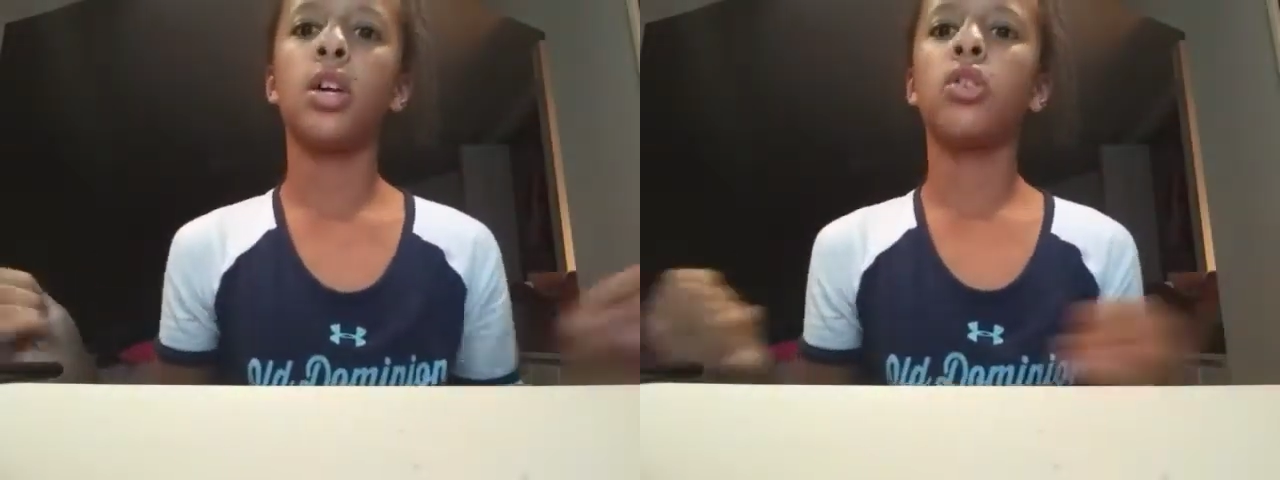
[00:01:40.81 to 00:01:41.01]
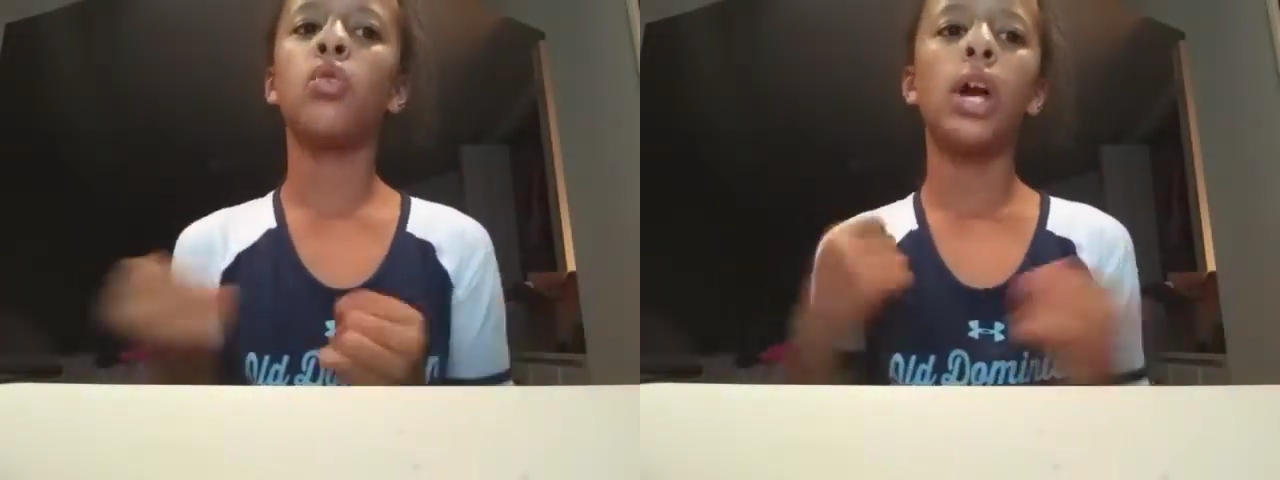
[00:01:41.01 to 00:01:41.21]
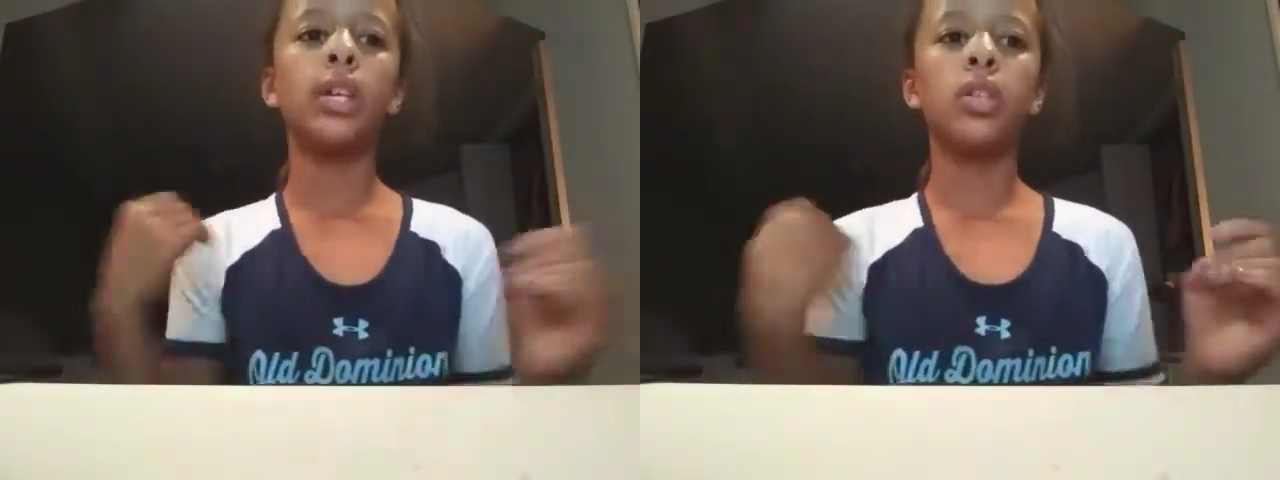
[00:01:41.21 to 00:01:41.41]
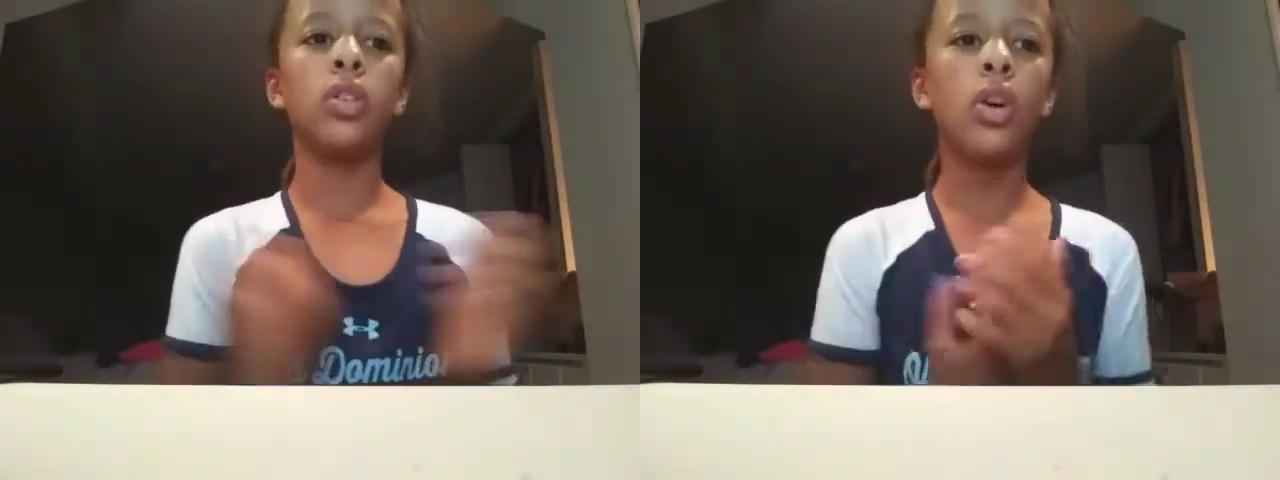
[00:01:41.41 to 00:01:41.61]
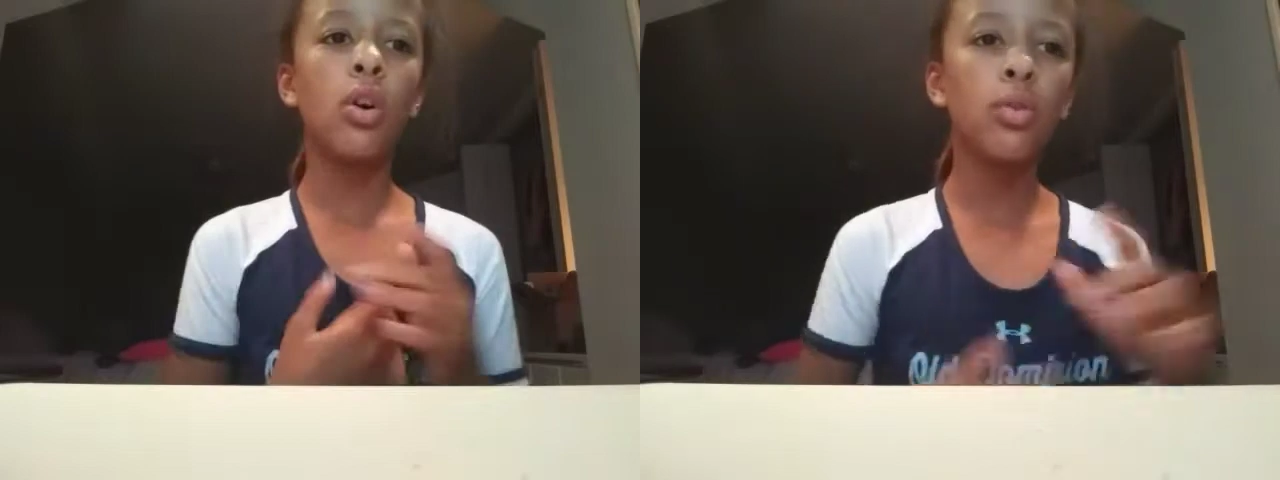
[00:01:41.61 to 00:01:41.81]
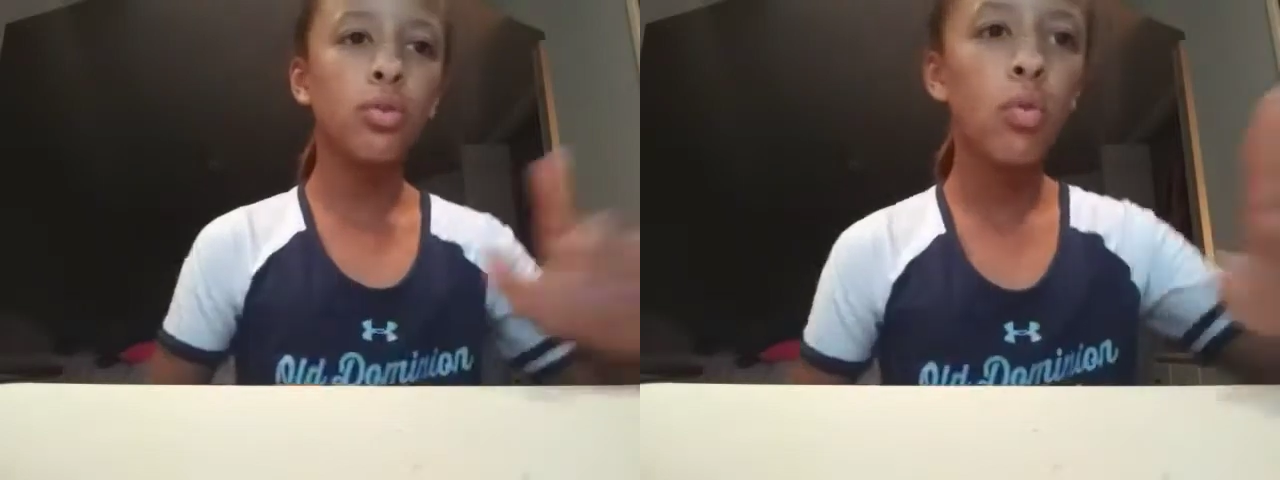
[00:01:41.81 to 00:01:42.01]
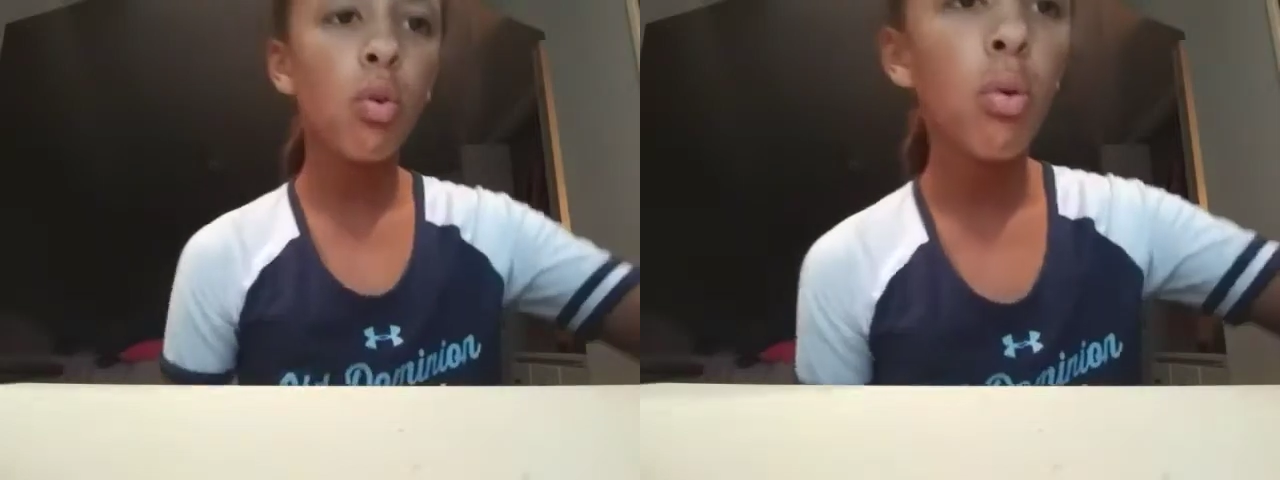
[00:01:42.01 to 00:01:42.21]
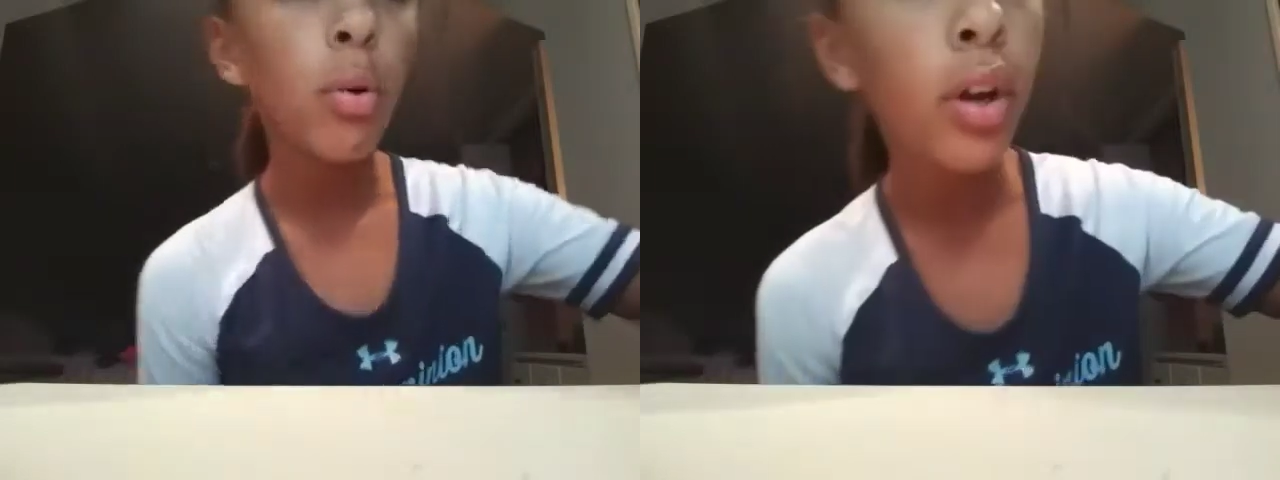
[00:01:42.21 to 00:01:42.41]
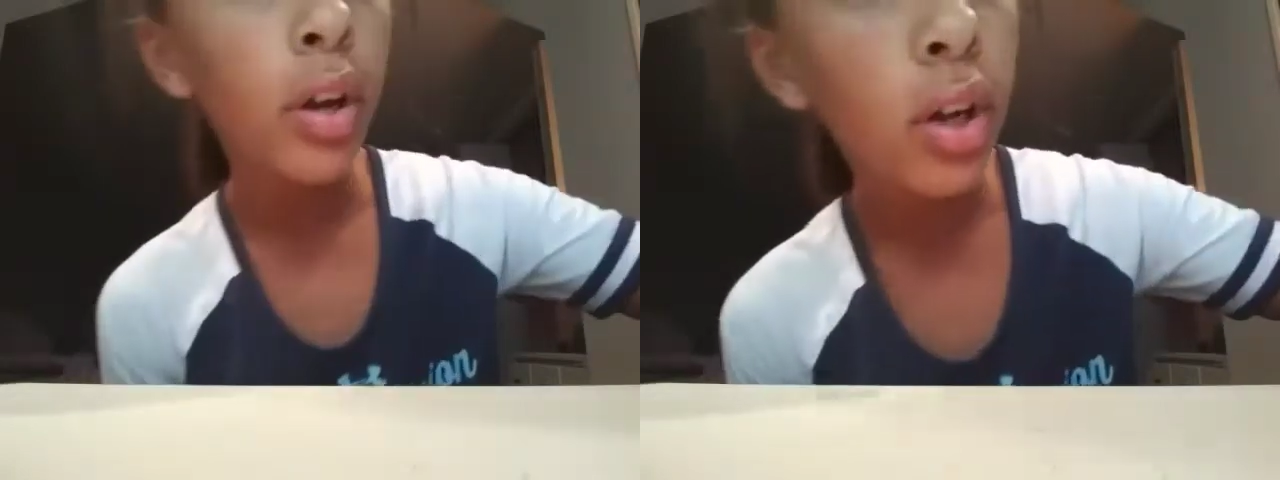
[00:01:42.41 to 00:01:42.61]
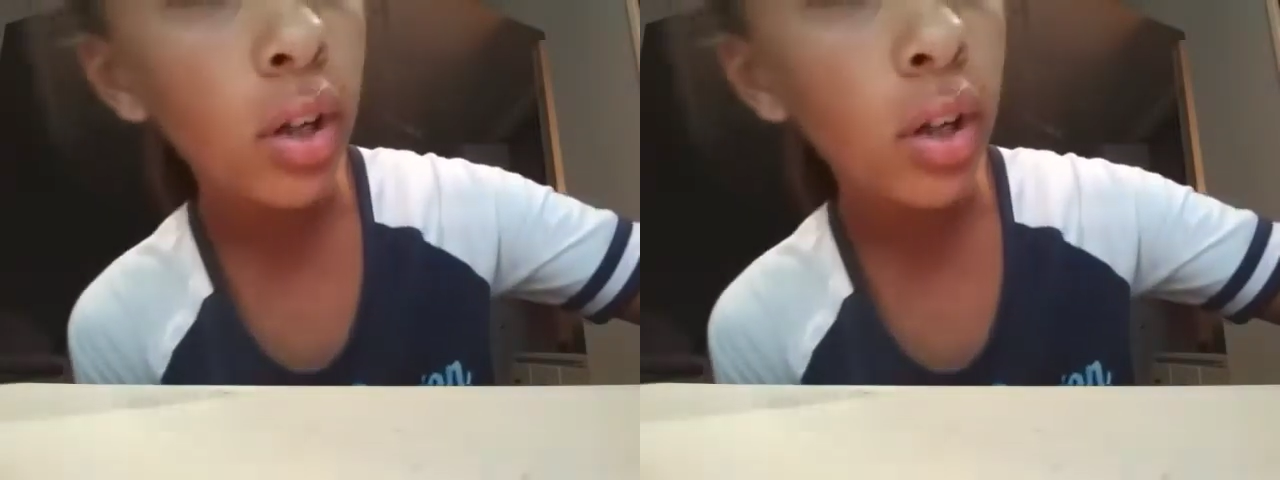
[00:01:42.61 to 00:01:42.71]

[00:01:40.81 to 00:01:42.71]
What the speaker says: You guys know schoolwork,